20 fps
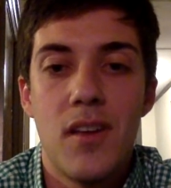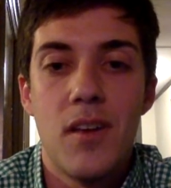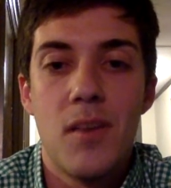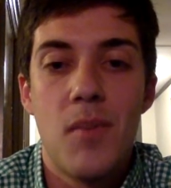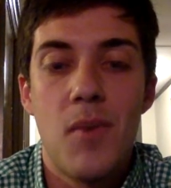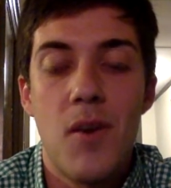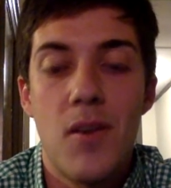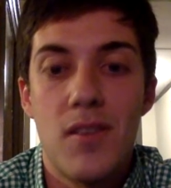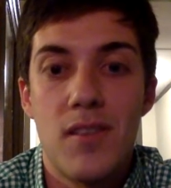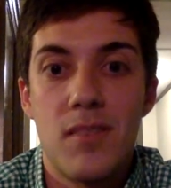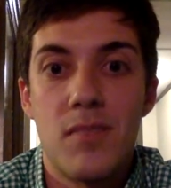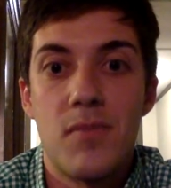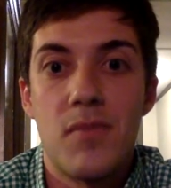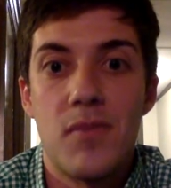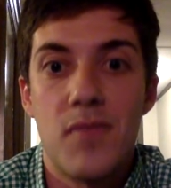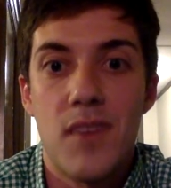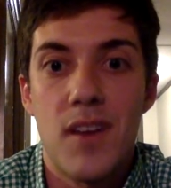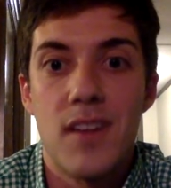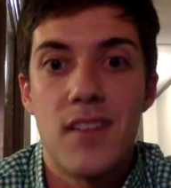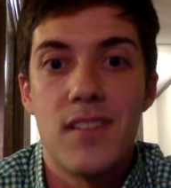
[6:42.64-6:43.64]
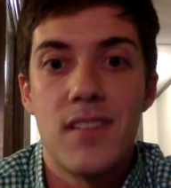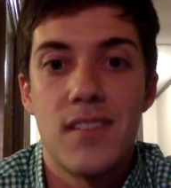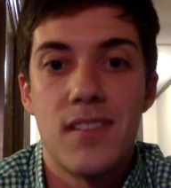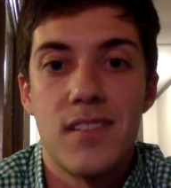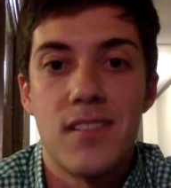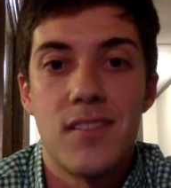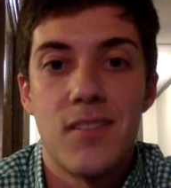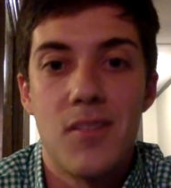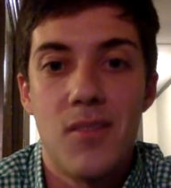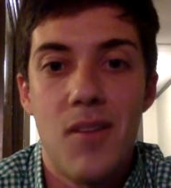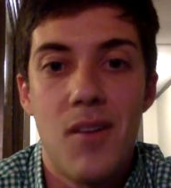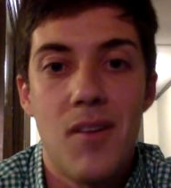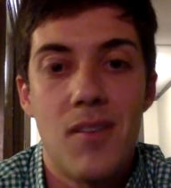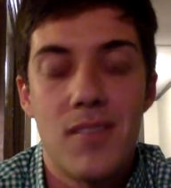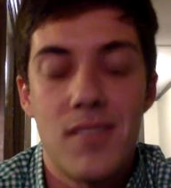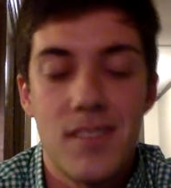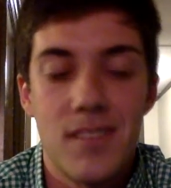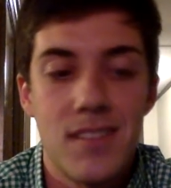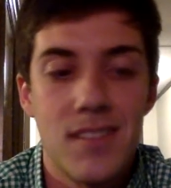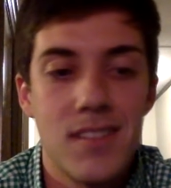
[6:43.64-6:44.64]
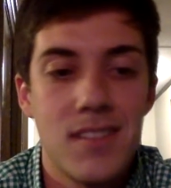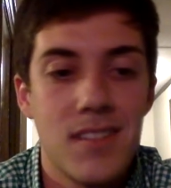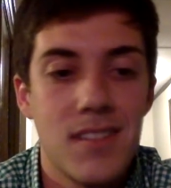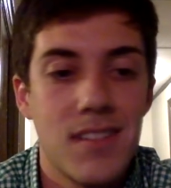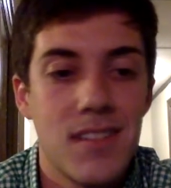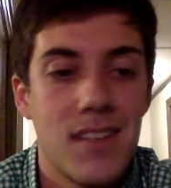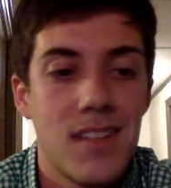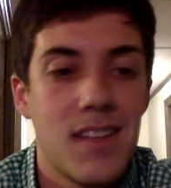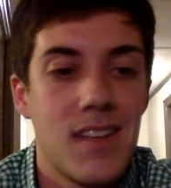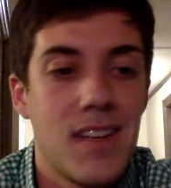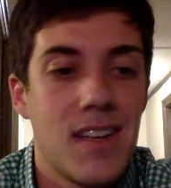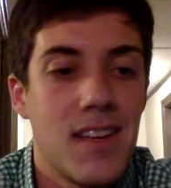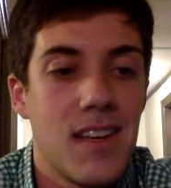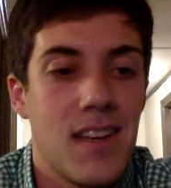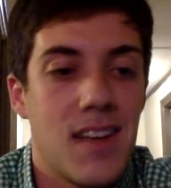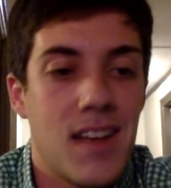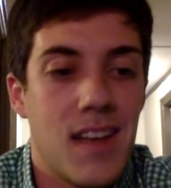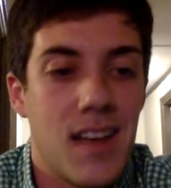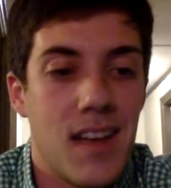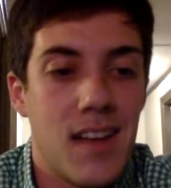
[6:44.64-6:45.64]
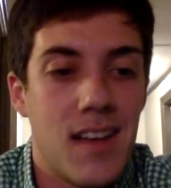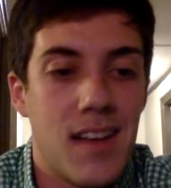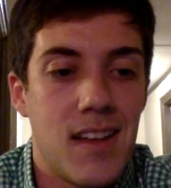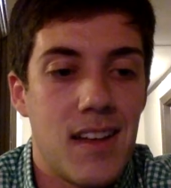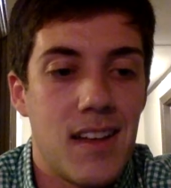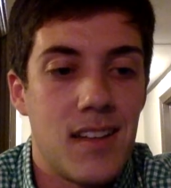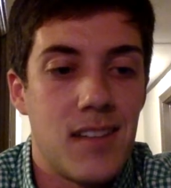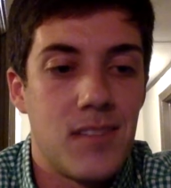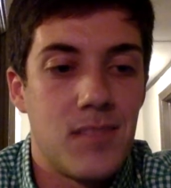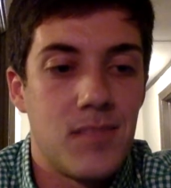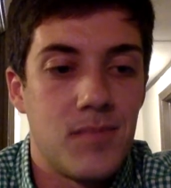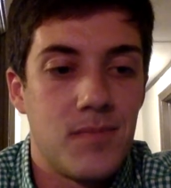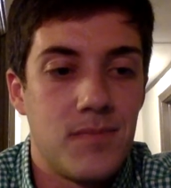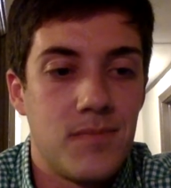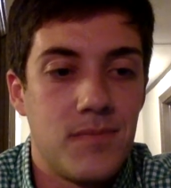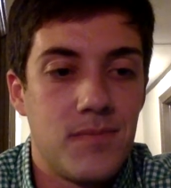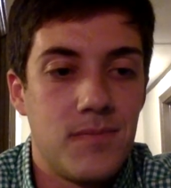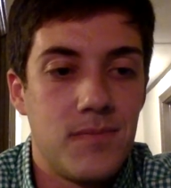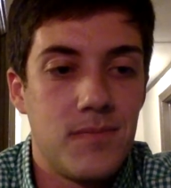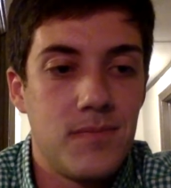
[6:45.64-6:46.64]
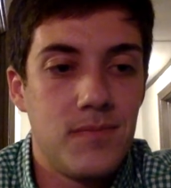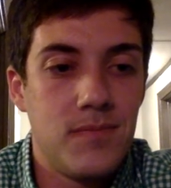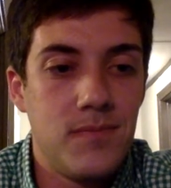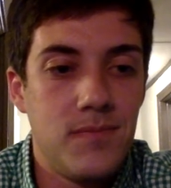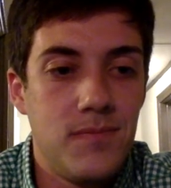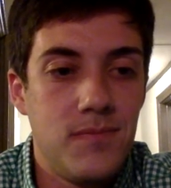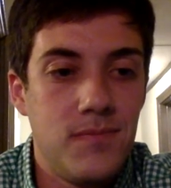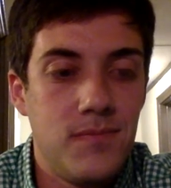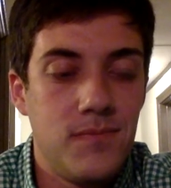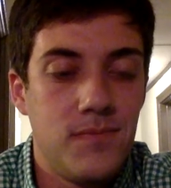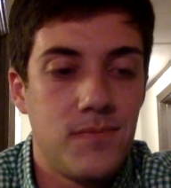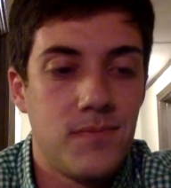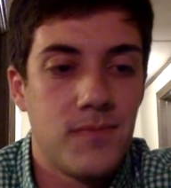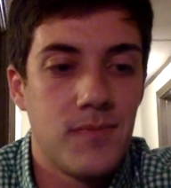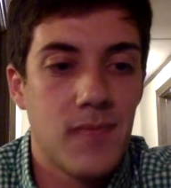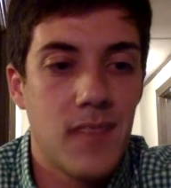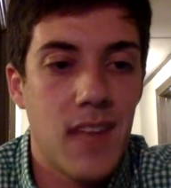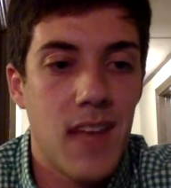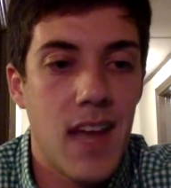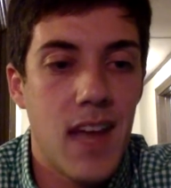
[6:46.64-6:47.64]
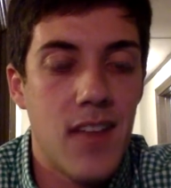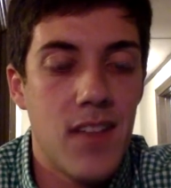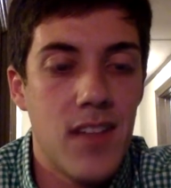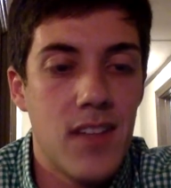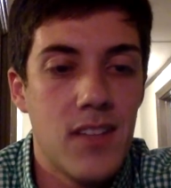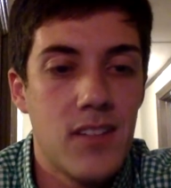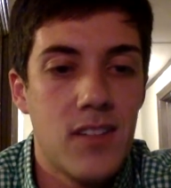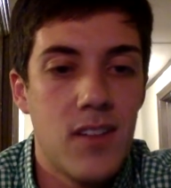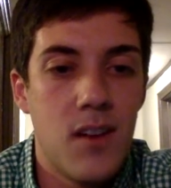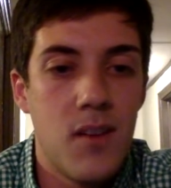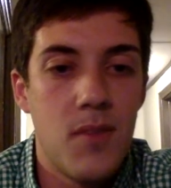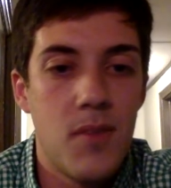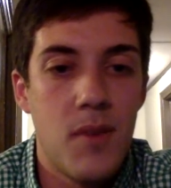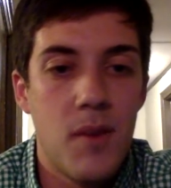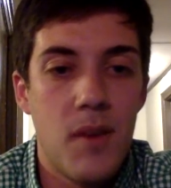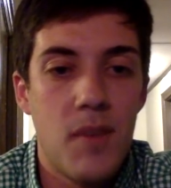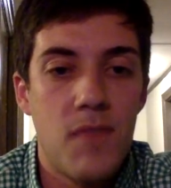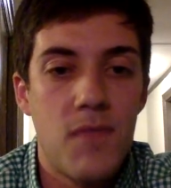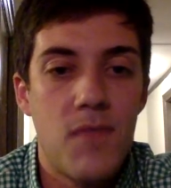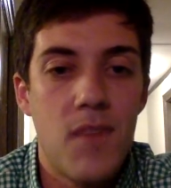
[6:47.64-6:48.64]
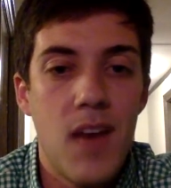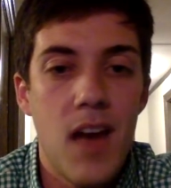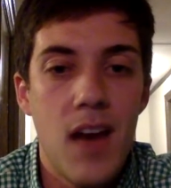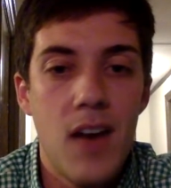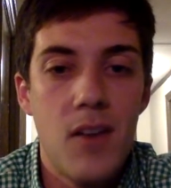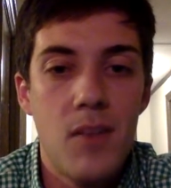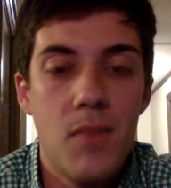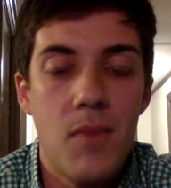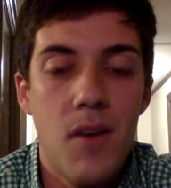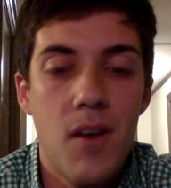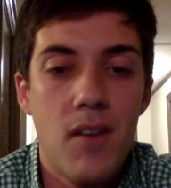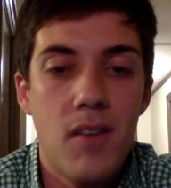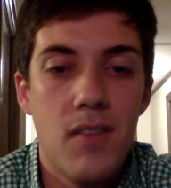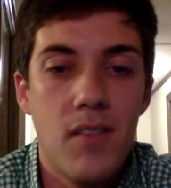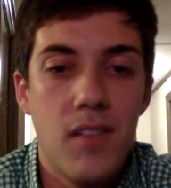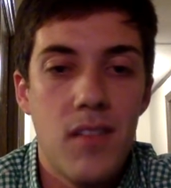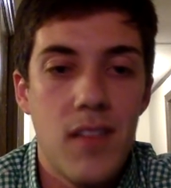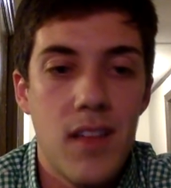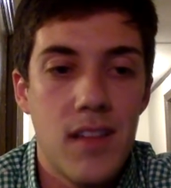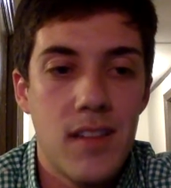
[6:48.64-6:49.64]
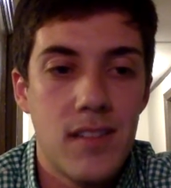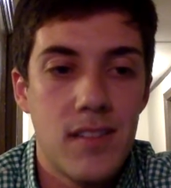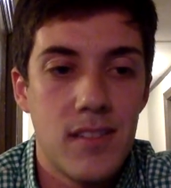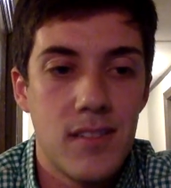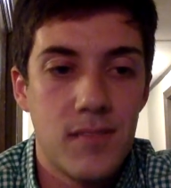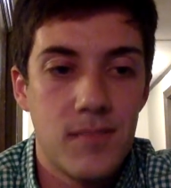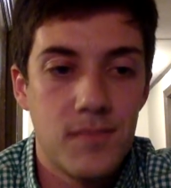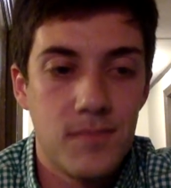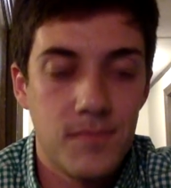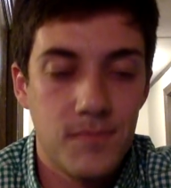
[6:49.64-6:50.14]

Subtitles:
participle phrases and clauses. And then so the final part of the lesson,